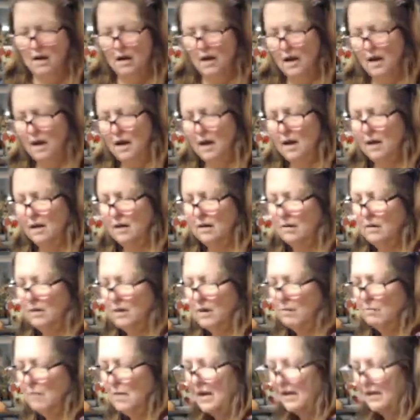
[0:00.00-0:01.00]
And
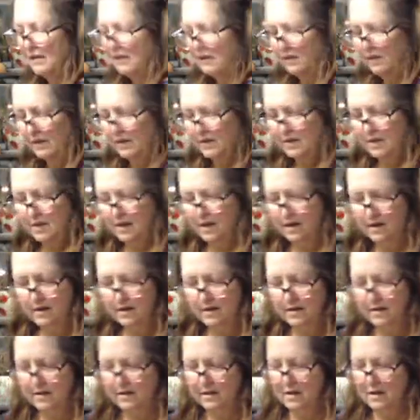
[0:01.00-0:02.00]
it makes a little
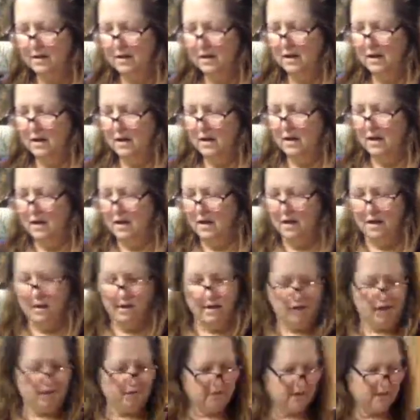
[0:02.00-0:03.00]
sauce
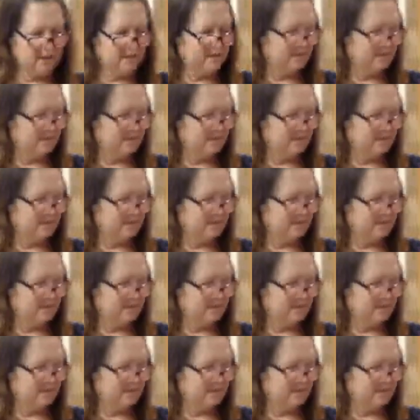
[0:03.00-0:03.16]
and everything is